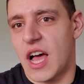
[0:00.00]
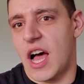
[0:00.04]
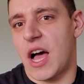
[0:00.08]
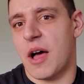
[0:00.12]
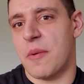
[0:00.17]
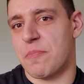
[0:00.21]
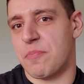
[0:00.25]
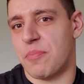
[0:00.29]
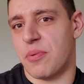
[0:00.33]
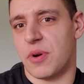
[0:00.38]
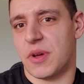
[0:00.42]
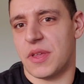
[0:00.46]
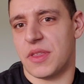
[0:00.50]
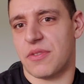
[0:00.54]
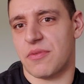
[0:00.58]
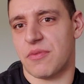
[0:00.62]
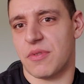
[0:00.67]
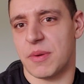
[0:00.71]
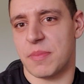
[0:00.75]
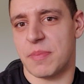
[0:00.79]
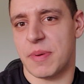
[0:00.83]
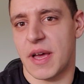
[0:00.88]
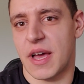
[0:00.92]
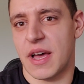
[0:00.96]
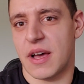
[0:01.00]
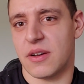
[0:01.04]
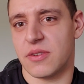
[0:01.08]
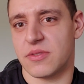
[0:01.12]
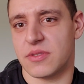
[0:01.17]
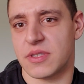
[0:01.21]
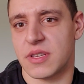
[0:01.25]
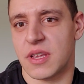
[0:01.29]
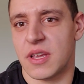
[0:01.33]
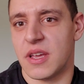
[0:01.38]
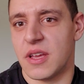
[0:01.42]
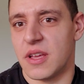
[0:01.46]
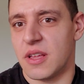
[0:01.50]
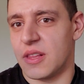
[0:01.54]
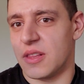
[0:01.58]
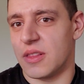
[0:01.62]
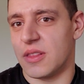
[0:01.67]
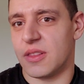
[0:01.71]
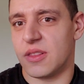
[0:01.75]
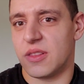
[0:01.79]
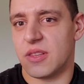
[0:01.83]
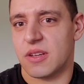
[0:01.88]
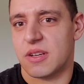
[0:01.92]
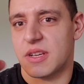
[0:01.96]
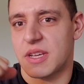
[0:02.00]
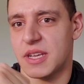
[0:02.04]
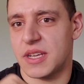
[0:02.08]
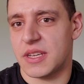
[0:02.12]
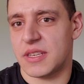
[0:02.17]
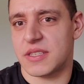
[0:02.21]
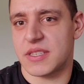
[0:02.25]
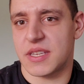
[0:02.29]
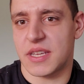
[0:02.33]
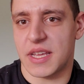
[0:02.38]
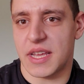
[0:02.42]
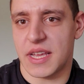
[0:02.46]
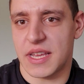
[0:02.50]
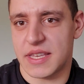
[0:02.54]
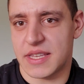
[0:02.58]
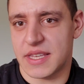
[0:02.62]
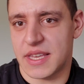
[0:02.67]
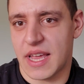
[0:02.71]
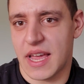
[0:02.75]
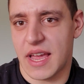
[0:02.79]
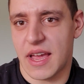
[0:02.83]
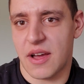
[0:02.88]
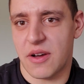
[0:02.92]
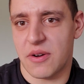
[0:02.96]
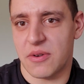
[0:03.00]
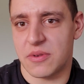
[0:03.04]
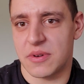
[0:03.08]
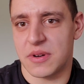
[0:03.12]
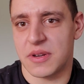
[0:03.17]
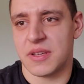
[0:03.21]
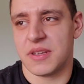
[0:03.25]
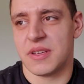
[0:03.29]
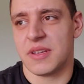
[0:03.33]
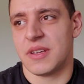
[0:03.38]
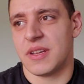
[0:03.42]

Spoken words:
Up 0.3 pounds, looking to get down.